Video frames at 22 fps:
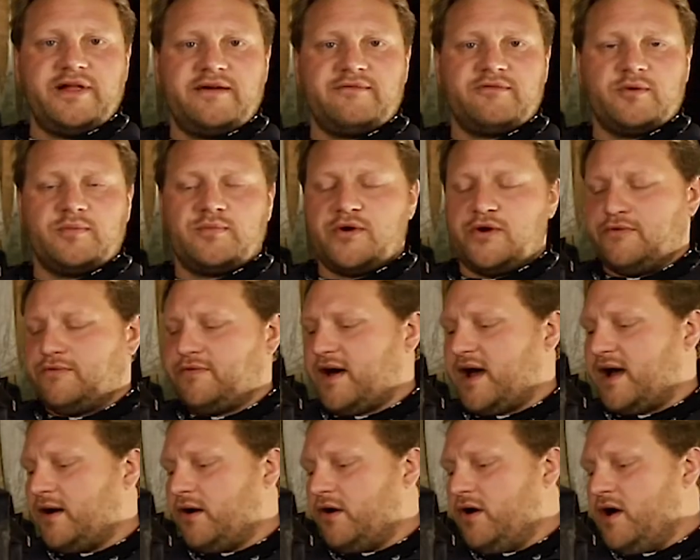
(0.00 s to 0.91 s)
flavor
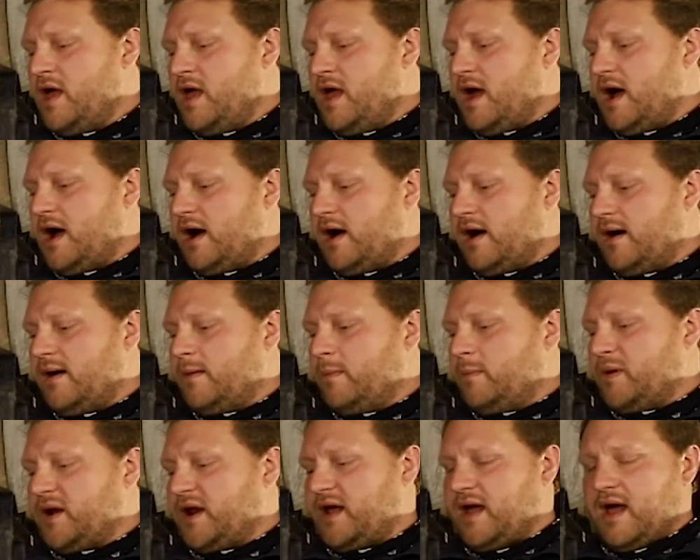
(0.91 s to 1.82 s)
profile. Uh,
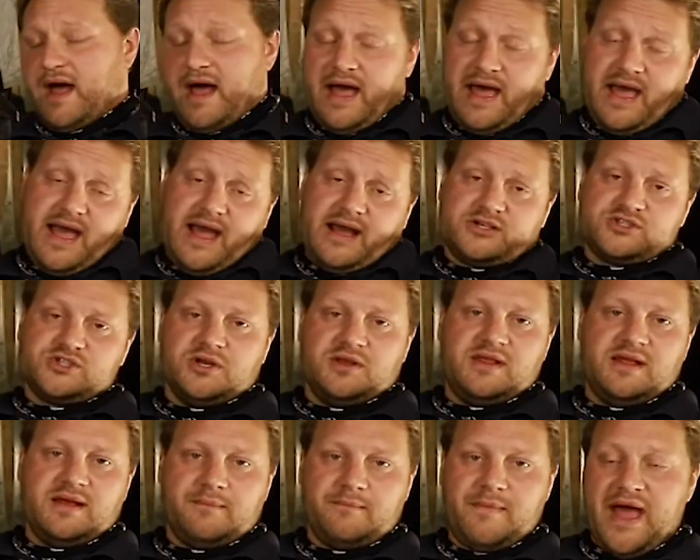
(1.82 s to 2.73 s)
but I, I, actually
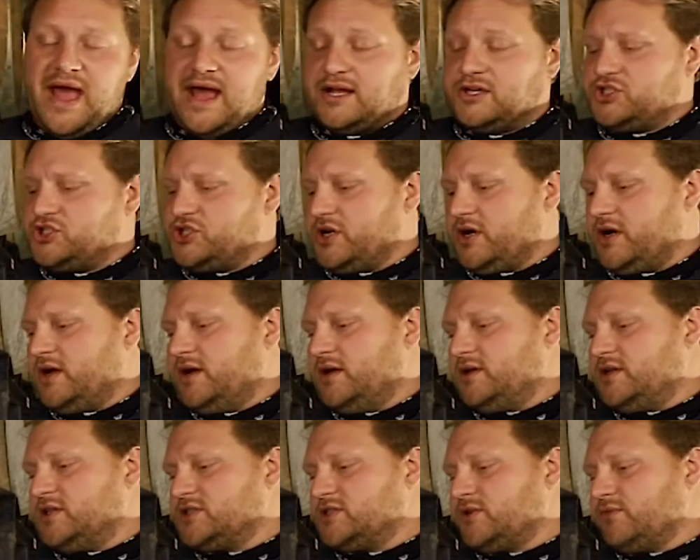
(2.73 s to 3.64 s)
think MASH
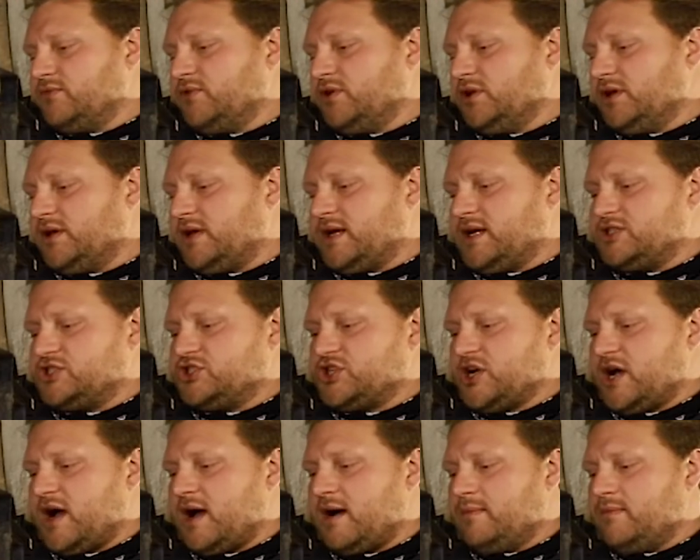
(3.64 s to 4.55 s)
uh, does a really nice
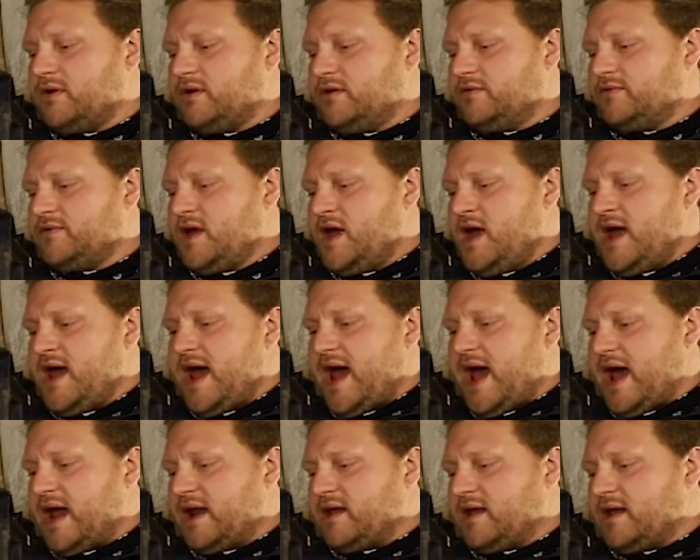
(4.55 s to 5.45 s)
job of
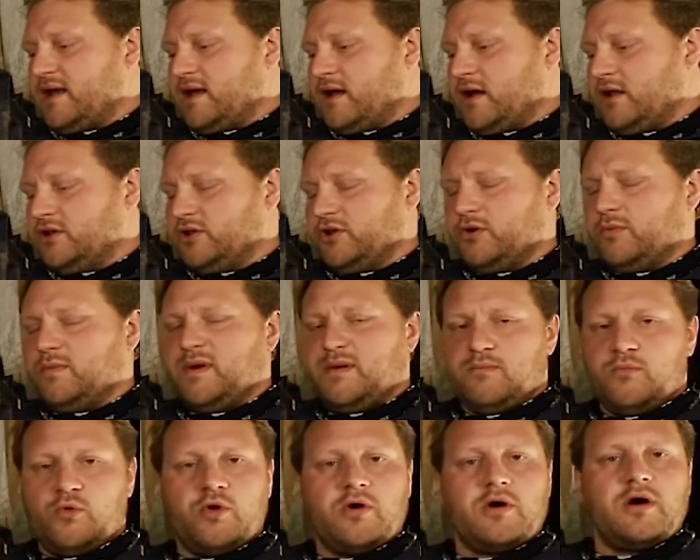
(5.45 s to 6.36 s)
adding a little
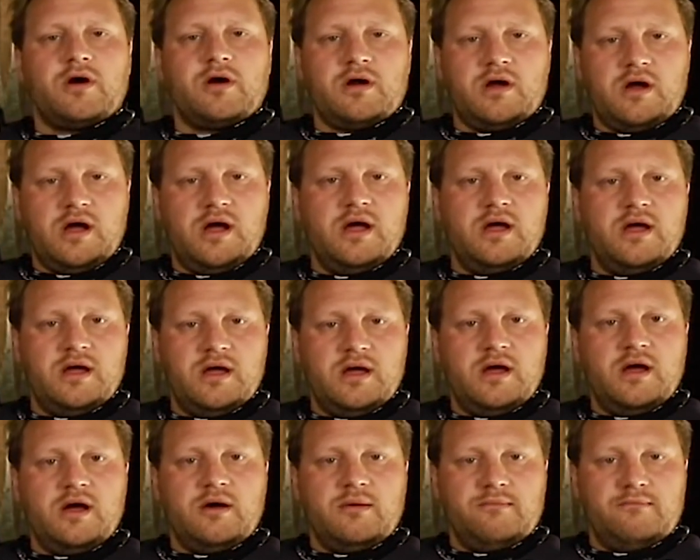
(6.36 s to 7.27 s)
bit more uh,
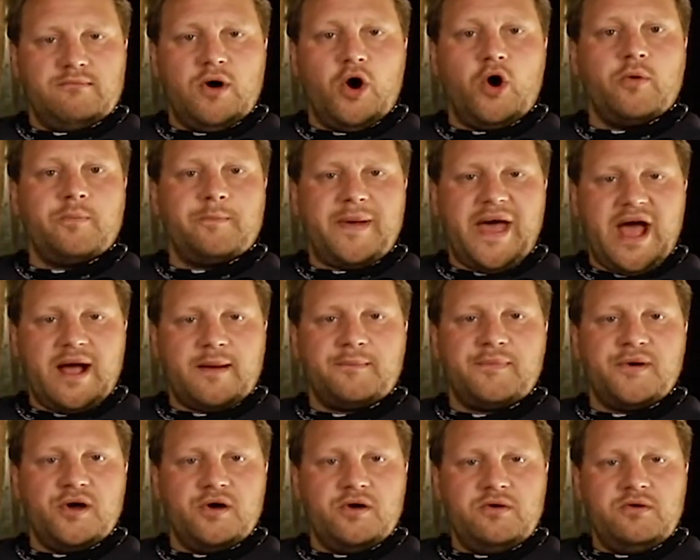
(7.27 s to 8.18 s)
uh, malt
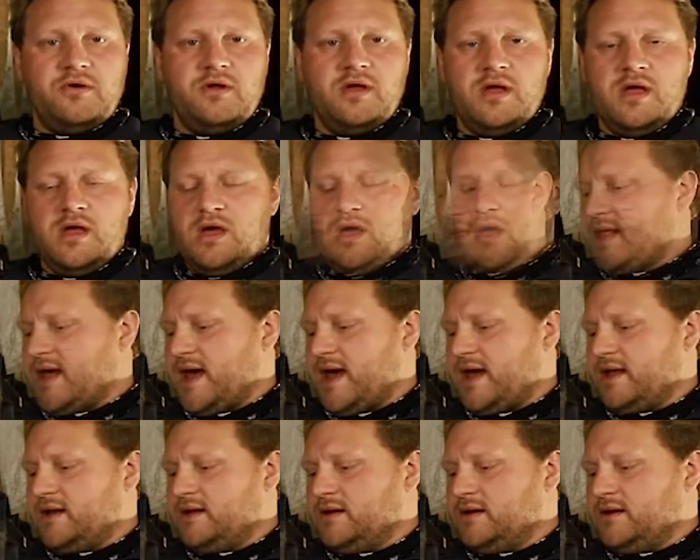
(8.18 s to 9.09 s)
backbone to
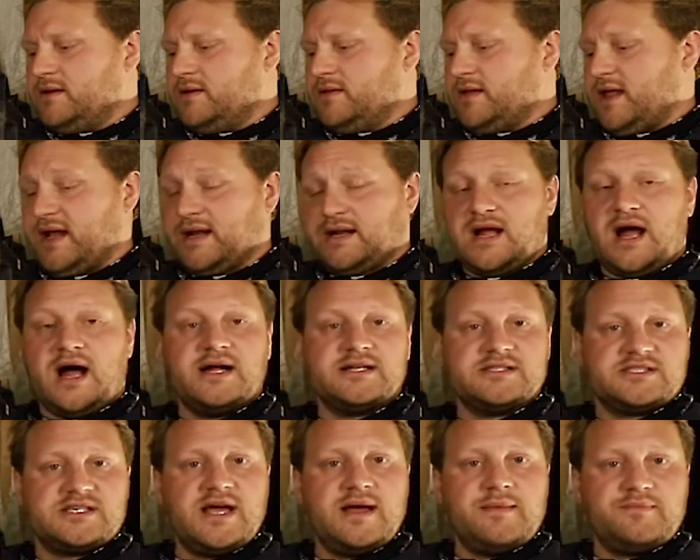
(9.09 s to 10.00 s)
that, that
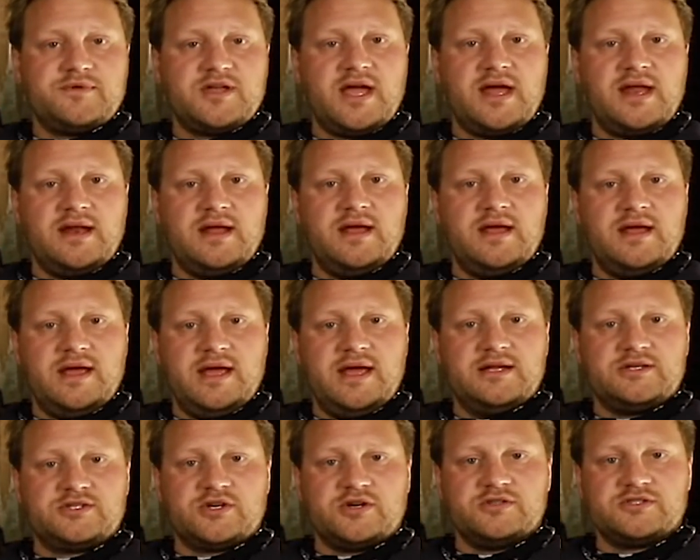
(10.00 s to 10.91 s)
concept, and it,
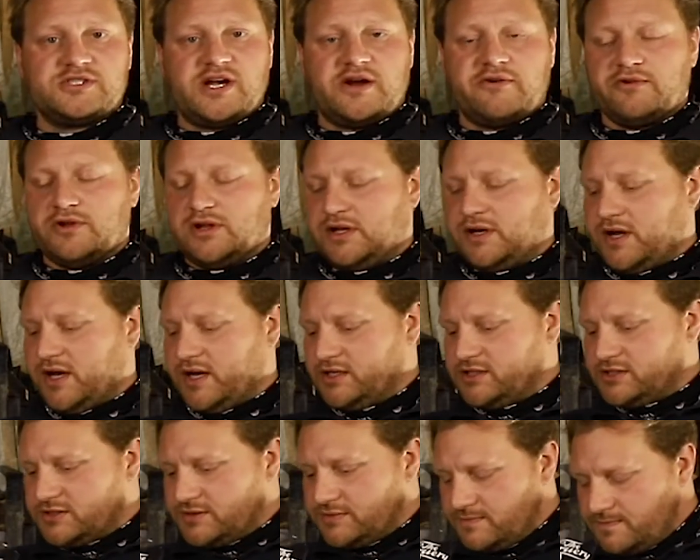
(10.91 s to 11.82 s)
it turns out really
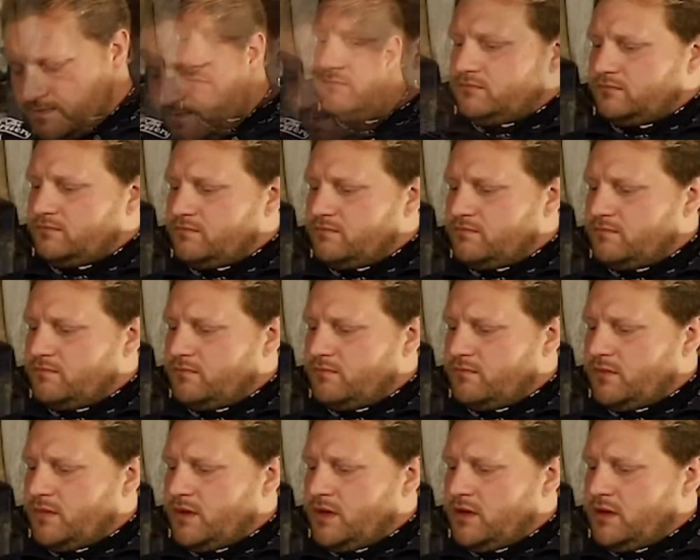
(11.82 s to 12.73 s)
nice.
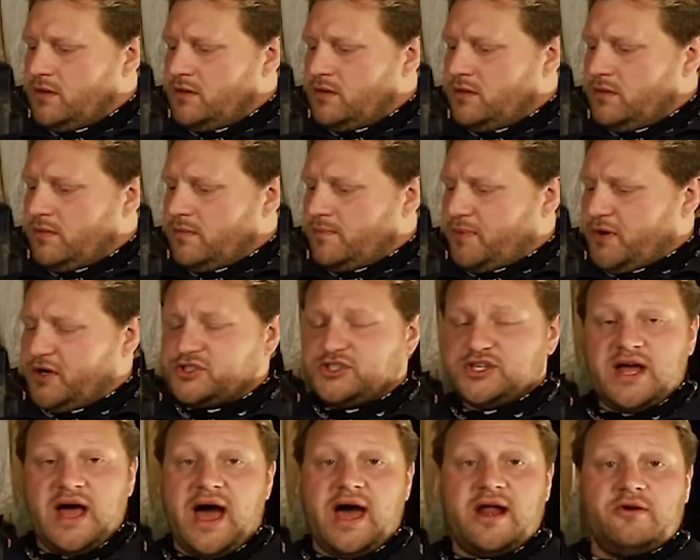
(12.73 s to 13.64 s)

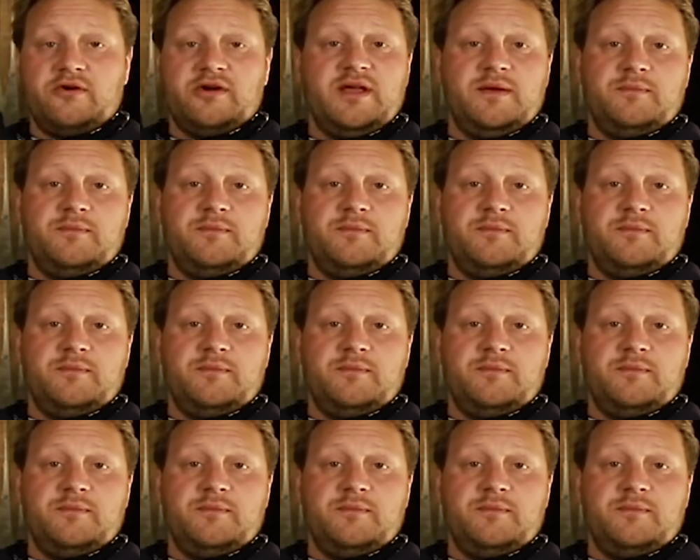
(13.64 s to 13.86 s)
Personally, I don't